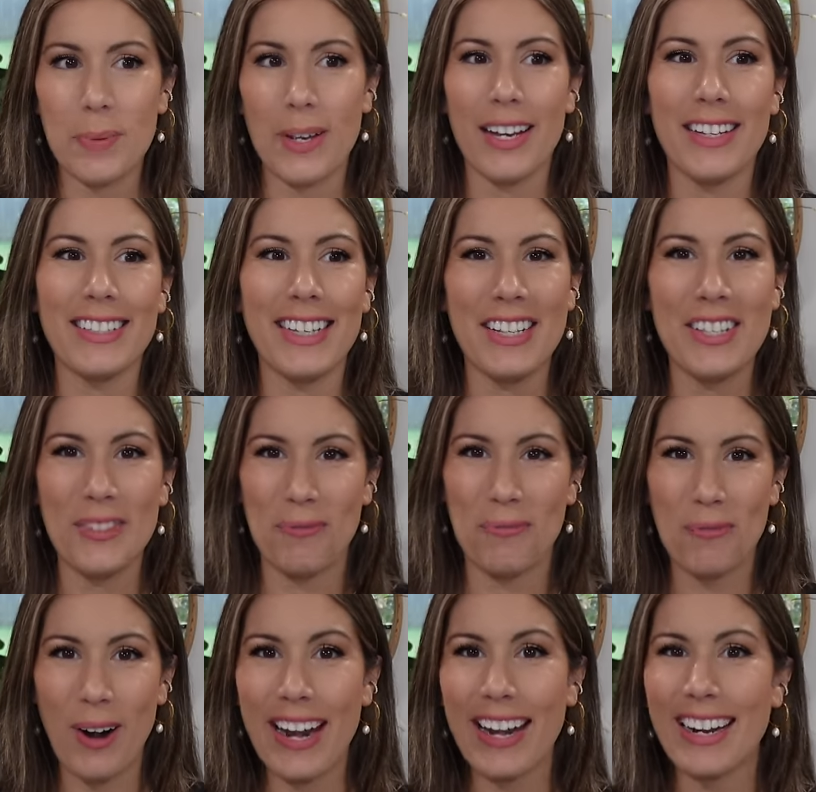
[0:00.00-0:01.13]
because it's
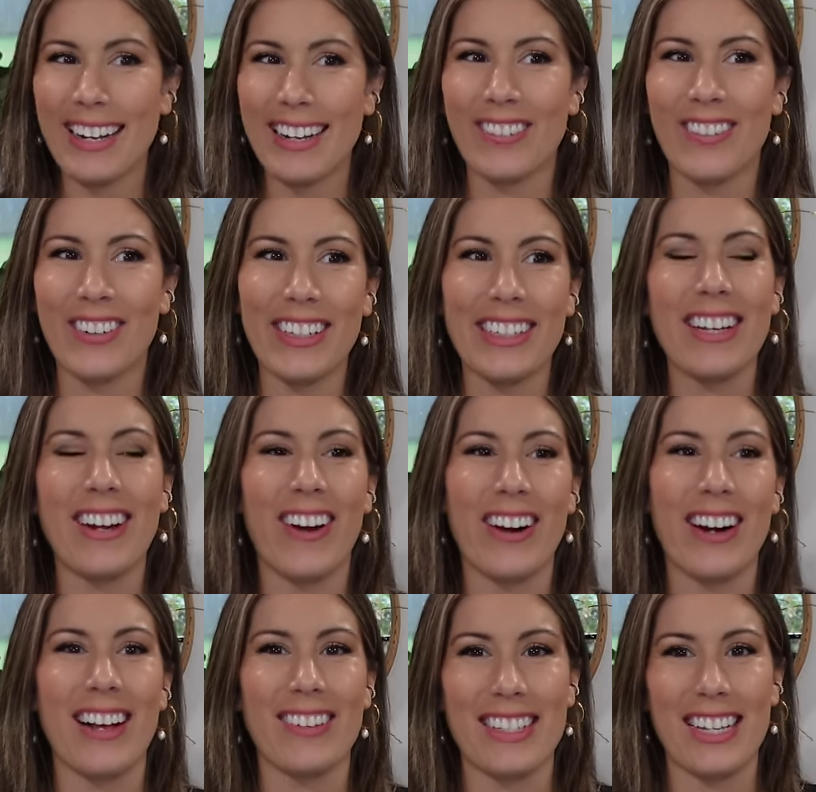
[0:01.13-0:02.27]
raining really
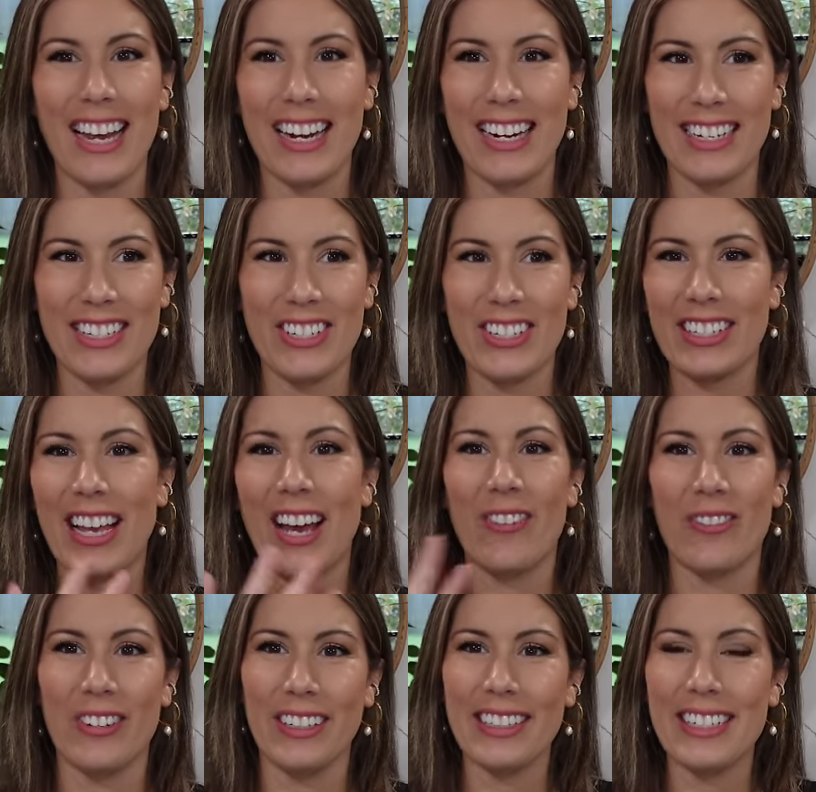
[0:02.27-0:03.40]
hard outside and it just got
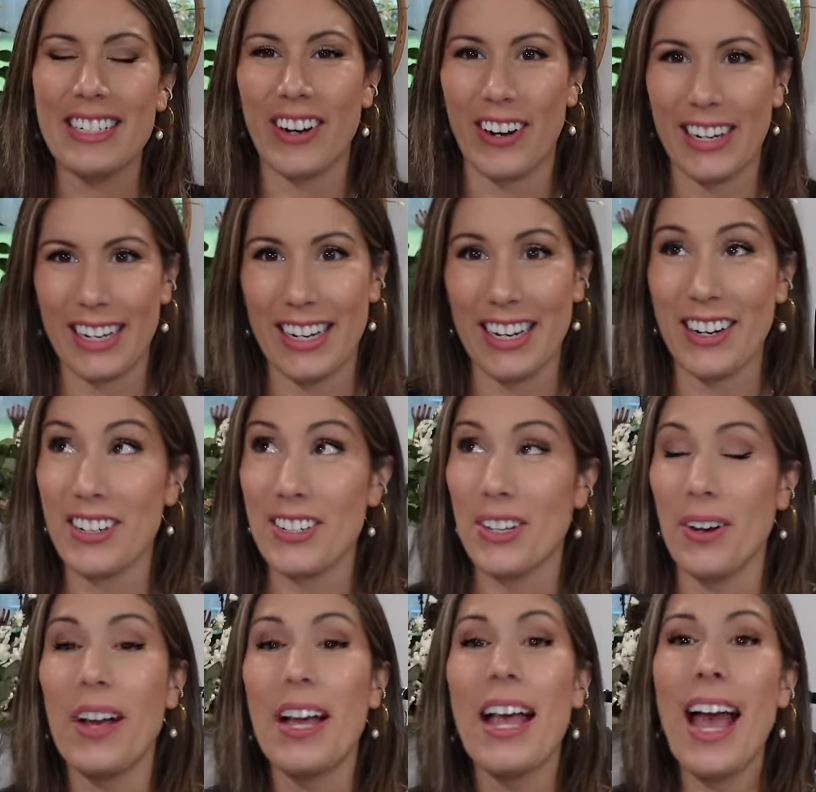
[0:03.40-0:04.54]
really dark in here,
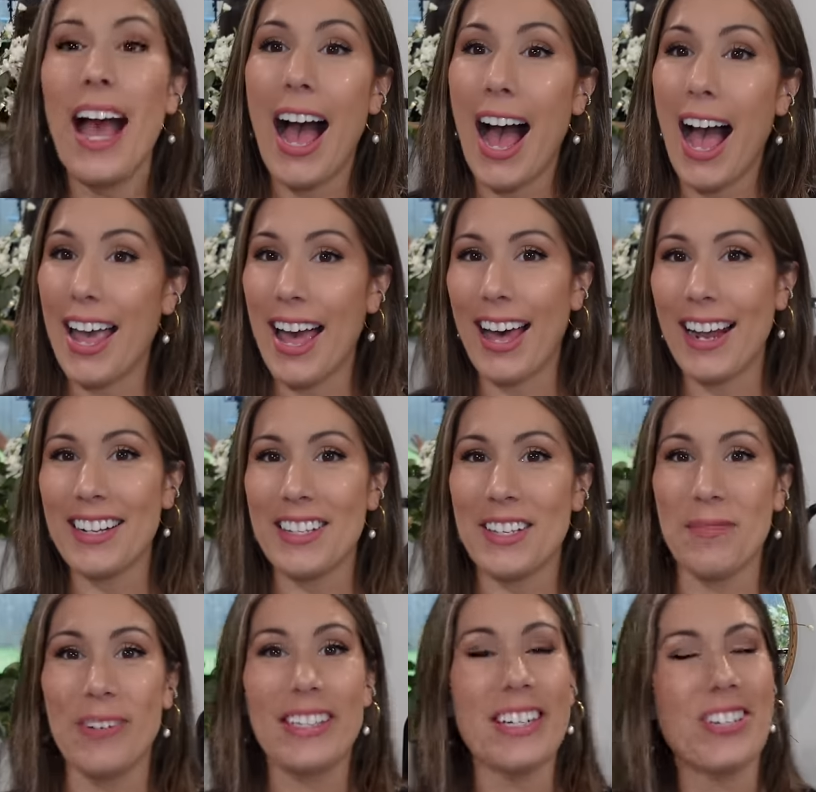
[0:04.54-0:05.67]
so I added
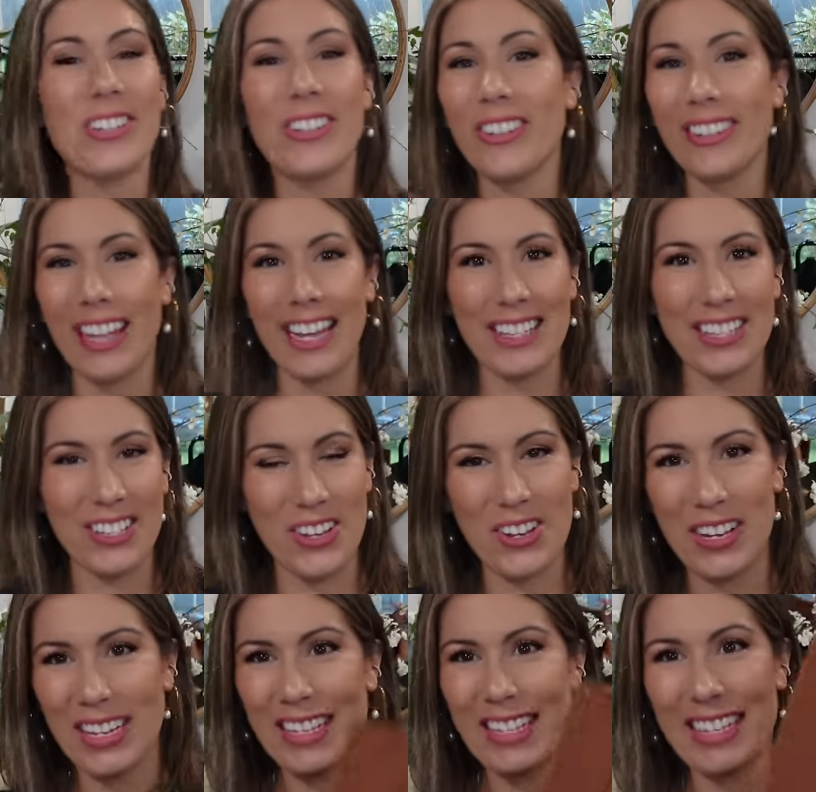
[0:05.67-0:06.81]
some additional lights so
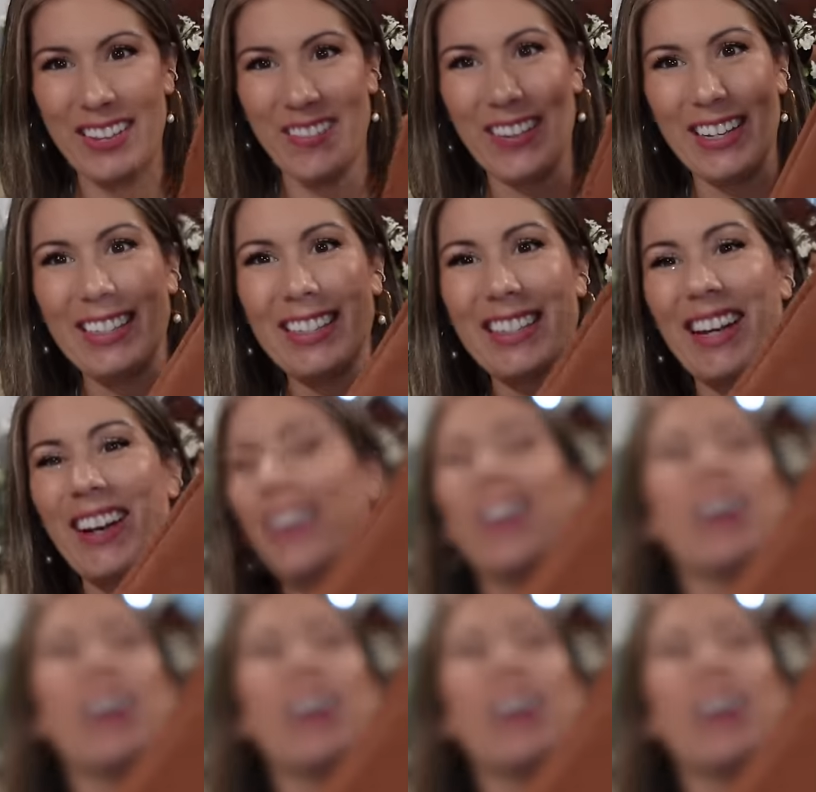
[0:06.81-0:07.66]
you can see me. So